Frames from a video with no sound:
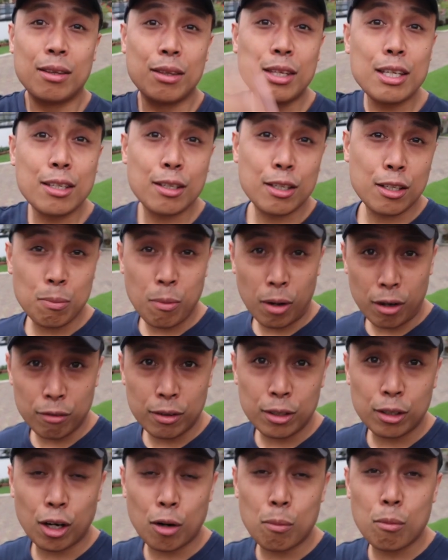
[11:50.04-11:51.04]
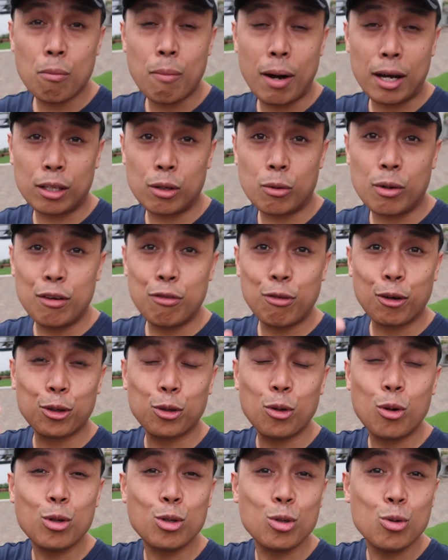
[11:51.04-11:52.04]
This is Marvin Germo, by the way. For
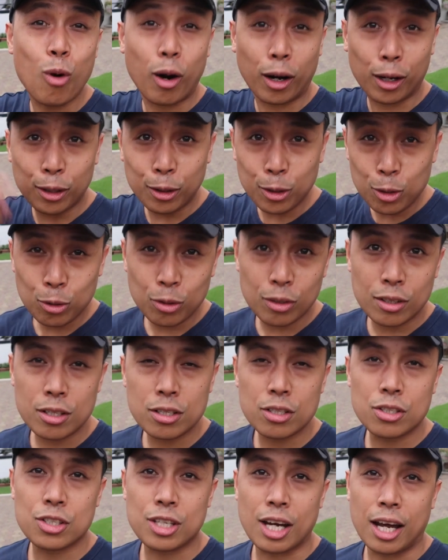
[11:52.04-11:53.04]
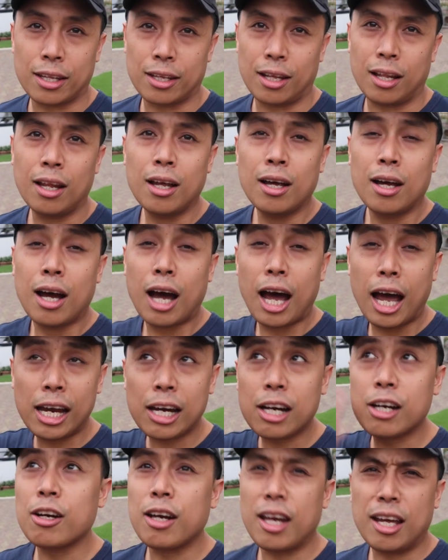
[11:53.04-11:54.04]
those who are new to this channel, I
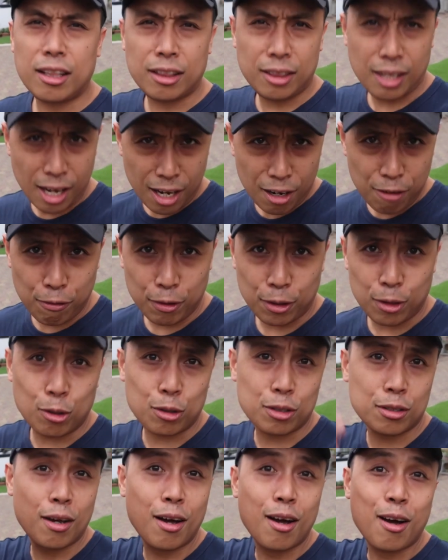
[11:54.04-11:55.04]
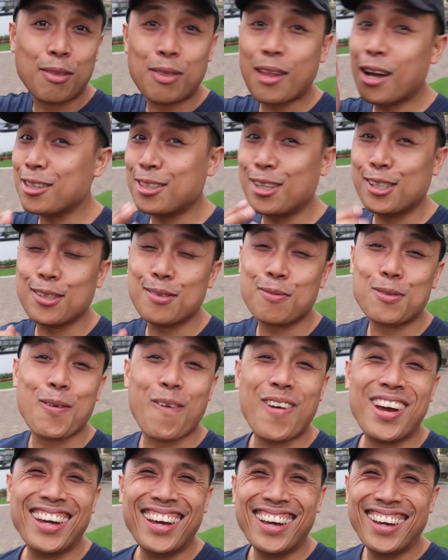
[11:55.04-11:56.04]
create daily videos.
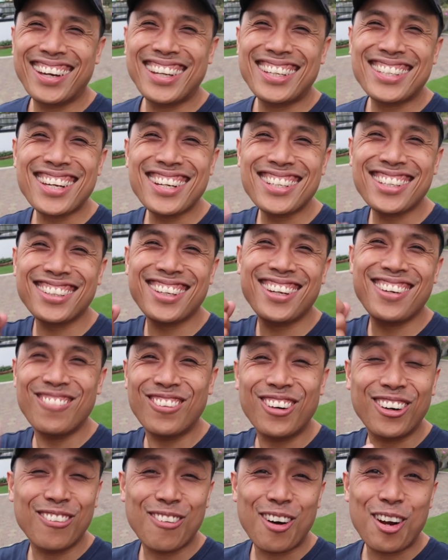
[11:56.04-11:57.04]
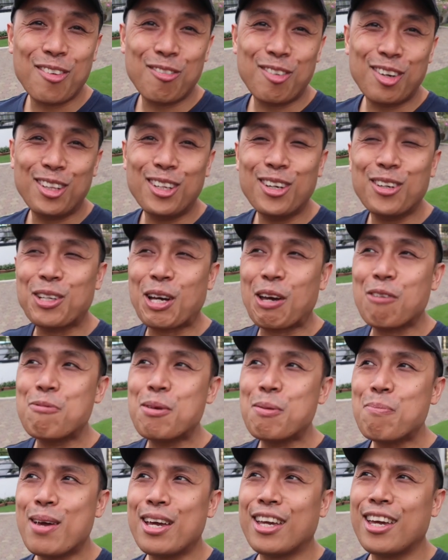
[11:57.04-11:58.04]
It's not just anymore one video. And I've
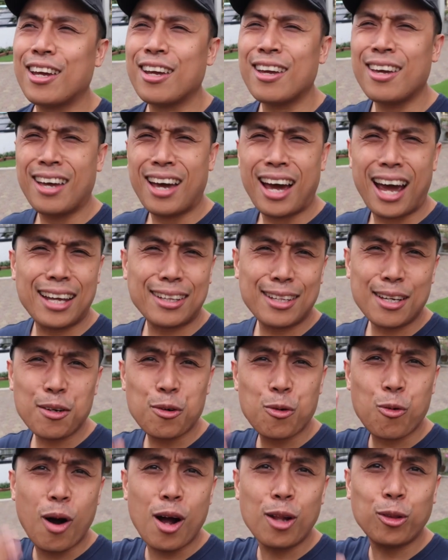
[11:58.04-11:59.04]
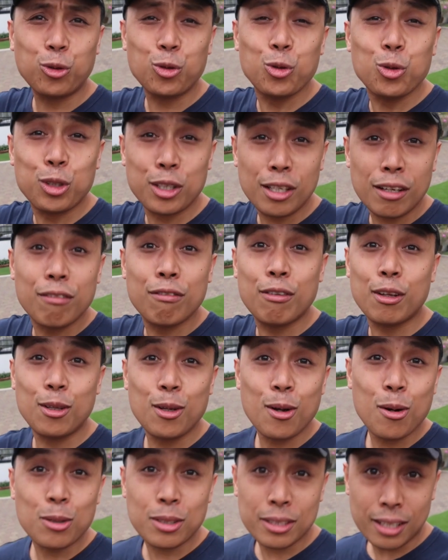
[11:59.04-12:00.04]
been making, I think, 1, 2, 3
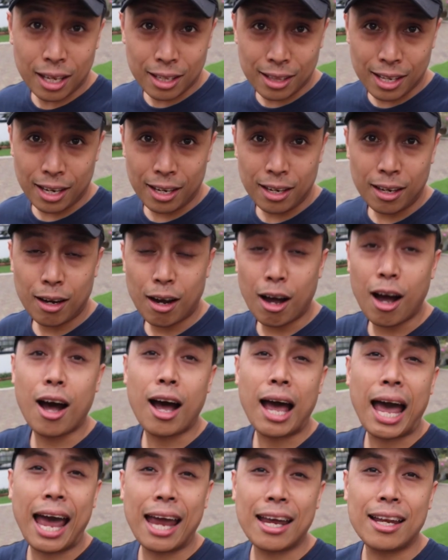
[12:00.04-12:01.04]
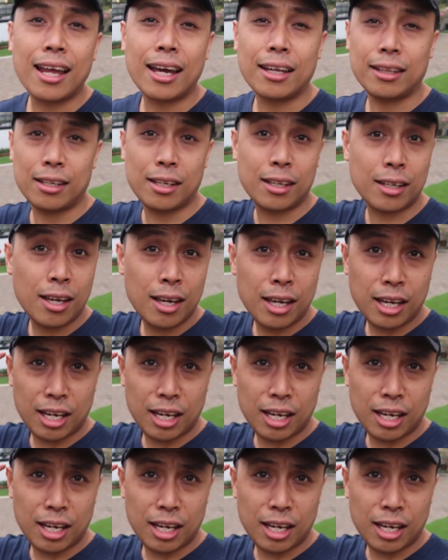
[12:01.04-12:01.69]
videos a day highlighting